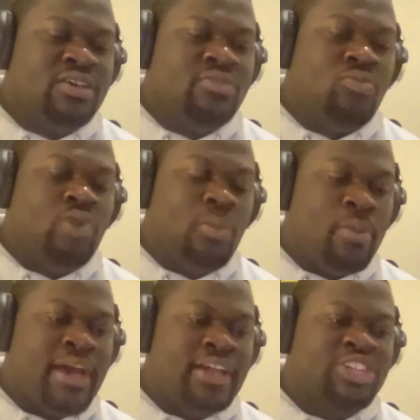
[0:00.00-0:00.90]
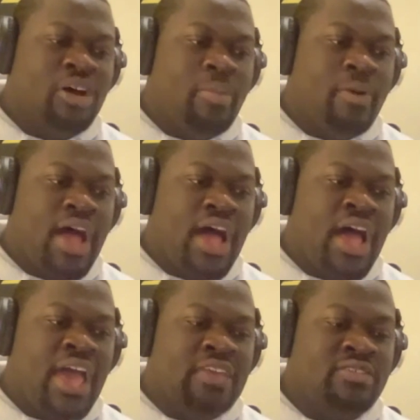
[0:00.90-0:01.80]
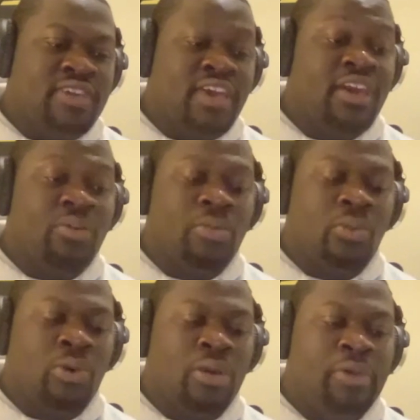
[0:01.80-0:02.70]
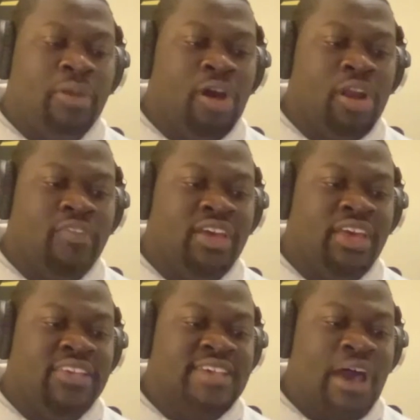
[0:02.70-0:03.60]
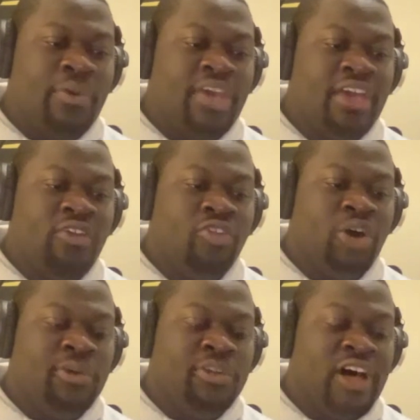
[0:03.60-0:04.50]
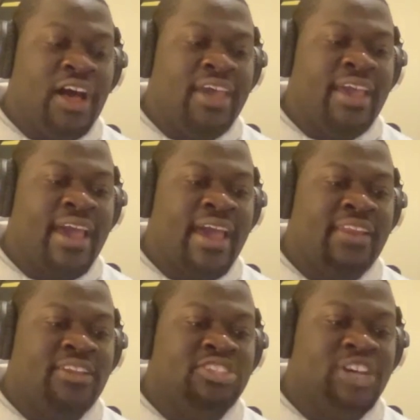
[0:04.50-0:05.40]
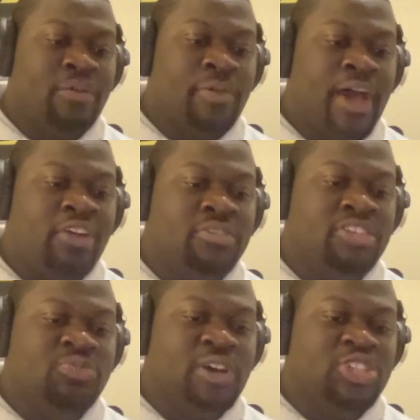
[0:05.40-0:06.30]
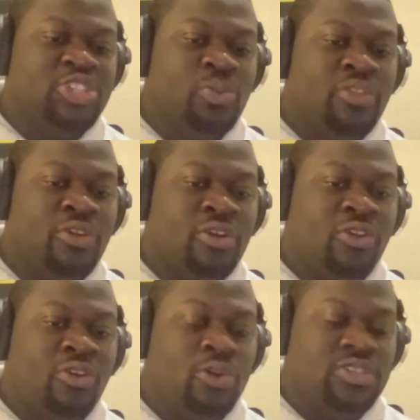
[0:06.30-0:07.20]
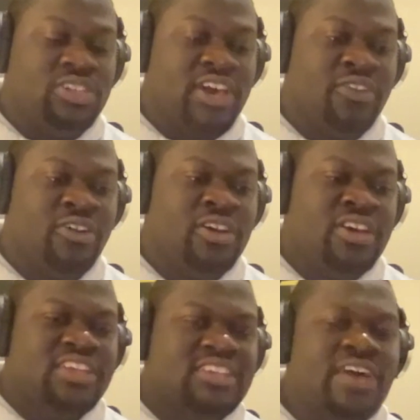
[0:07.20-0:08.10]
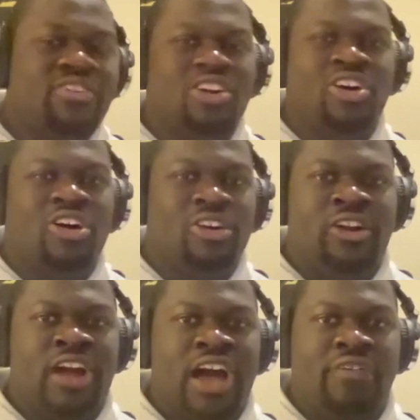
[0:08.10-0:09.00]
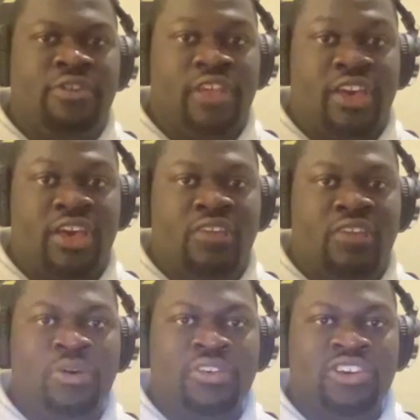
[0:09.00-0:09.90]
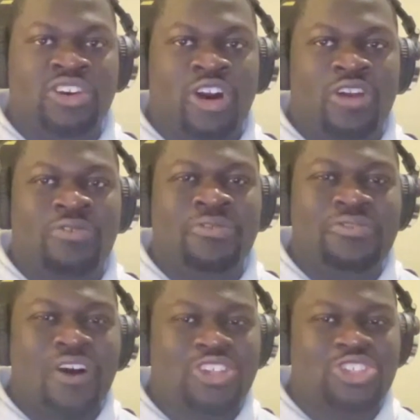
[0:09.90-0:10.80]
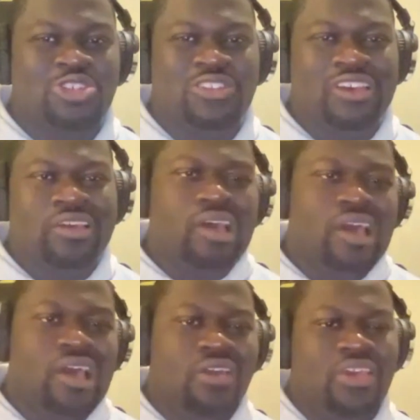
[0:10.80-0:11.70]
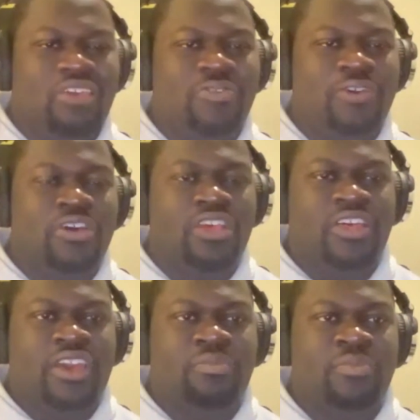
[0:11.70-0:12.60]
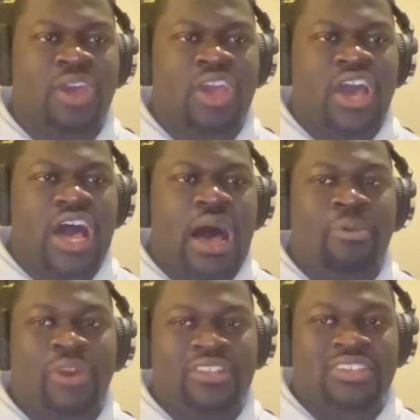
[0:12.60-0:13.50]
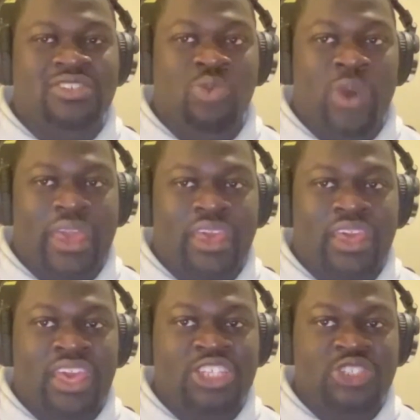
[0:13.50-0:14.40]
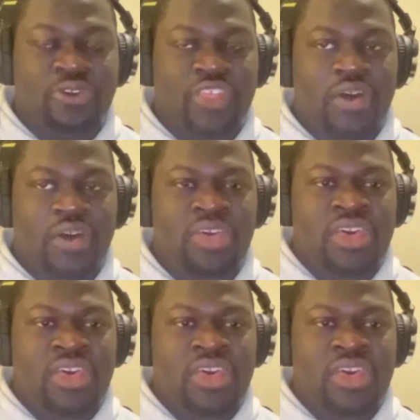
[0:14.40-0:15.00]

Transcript: Whitmore matchup. I think what a big part of it is how we handle Noah Locke and Jared Bynum, especially when they're on the court together. Devin Carter, I feel like, even though he's a guard, functionally, he like operates as a wing-ish for them.